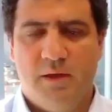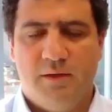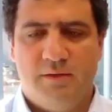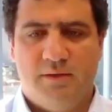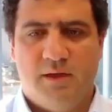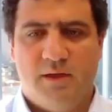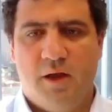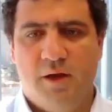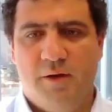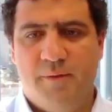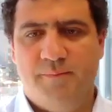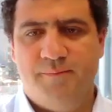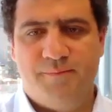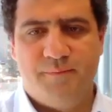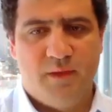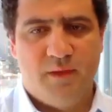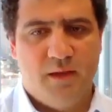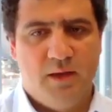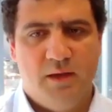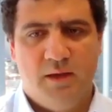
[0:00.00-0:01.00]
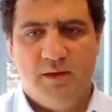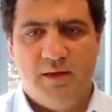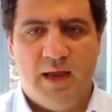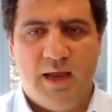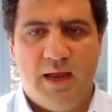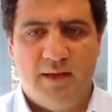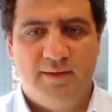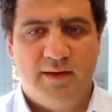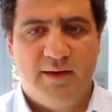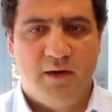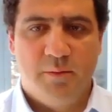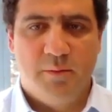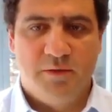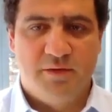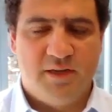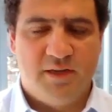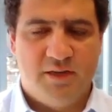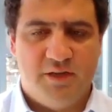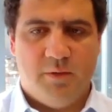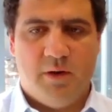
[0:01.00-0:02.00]
So, yeah, terrible
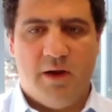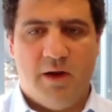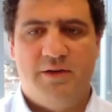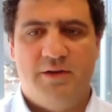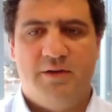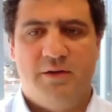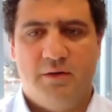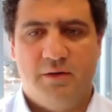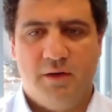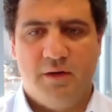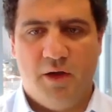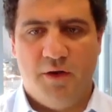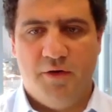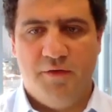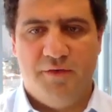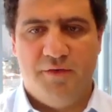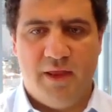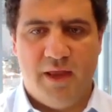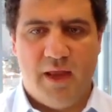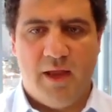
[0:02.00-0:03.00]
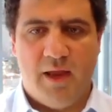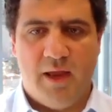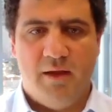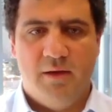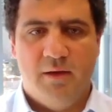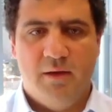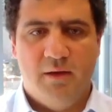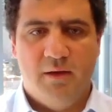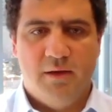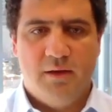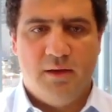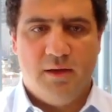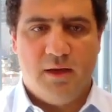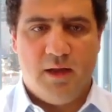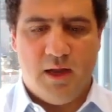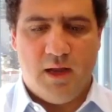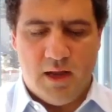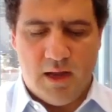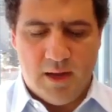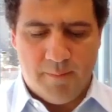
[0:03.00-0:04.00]
situation over there.
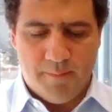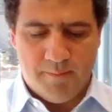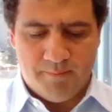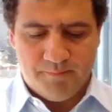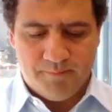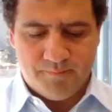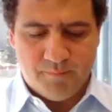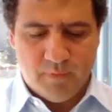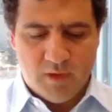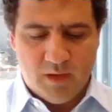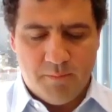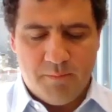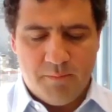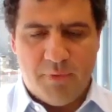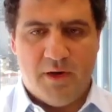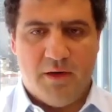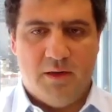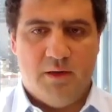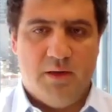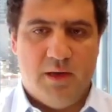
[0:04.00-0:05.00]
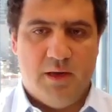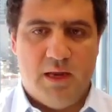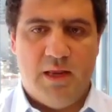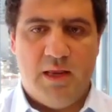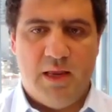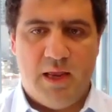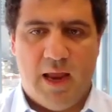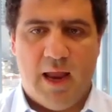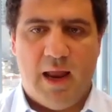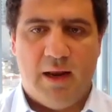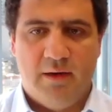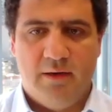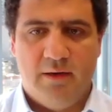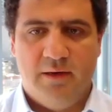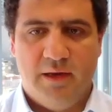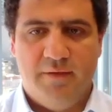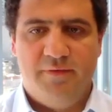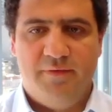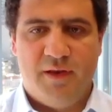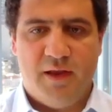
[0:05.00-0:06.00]
But in the
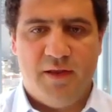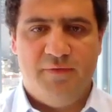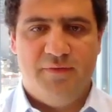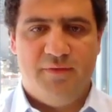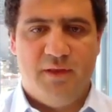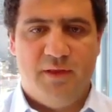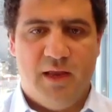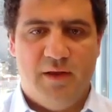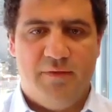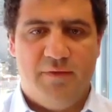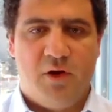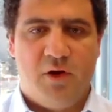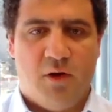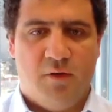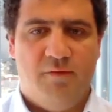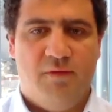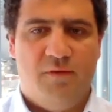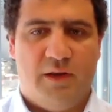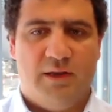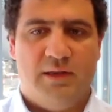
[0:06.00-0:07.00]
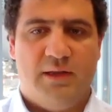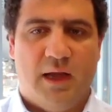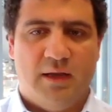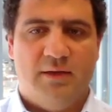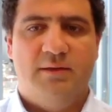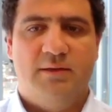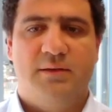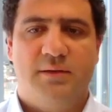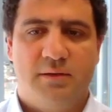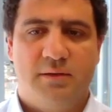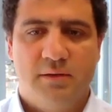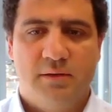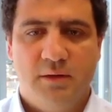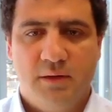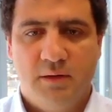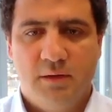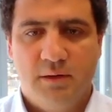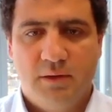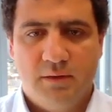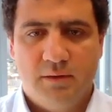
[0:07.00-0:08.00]
end, if conflict does
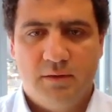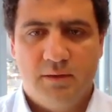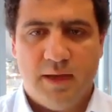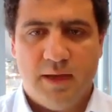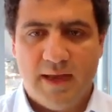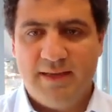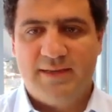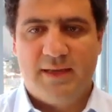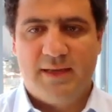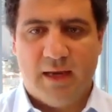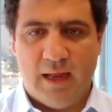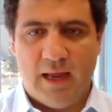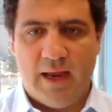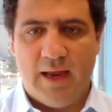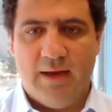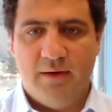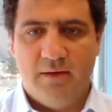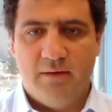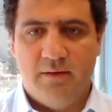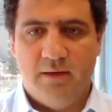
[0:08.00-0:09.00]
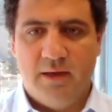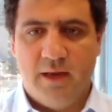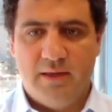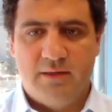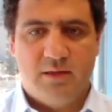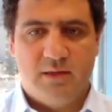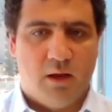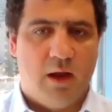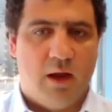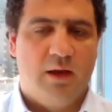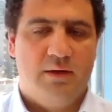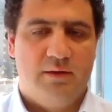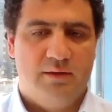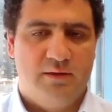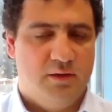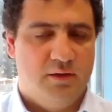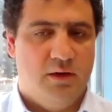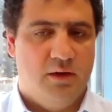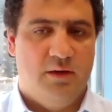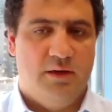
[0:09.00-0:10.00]
escalate, it's
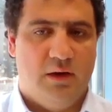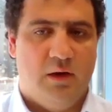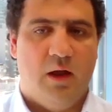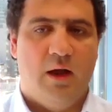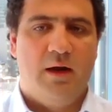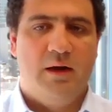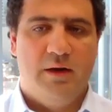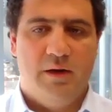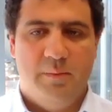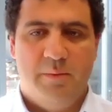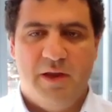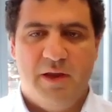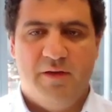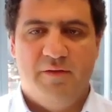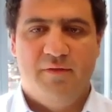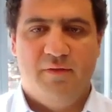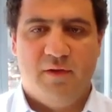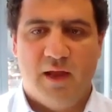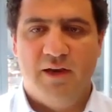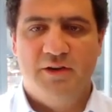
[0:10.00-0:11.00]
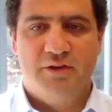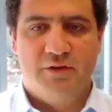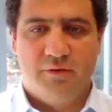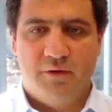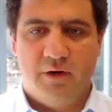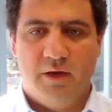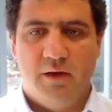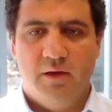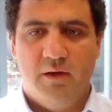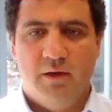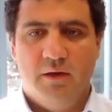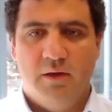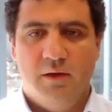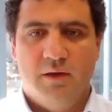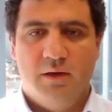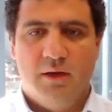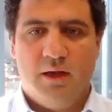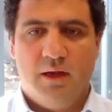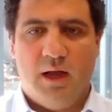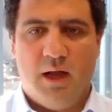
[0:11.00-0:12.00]
certainly likely to be inflationary.
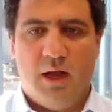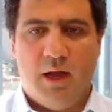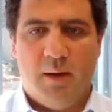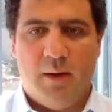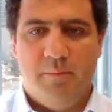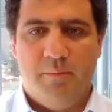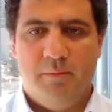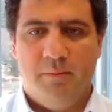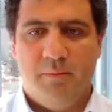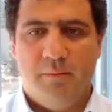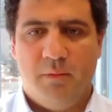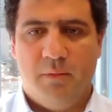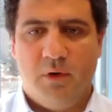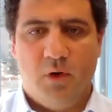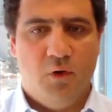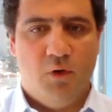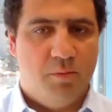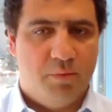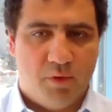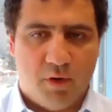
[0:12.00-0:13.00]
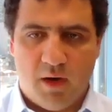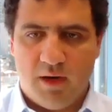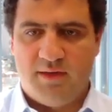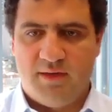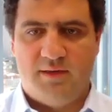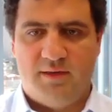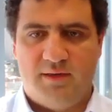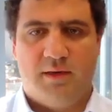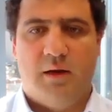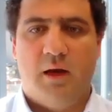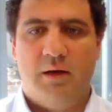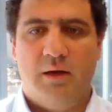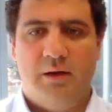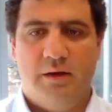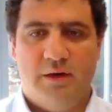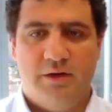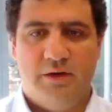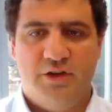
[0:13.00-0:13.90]
Oil prices are likely to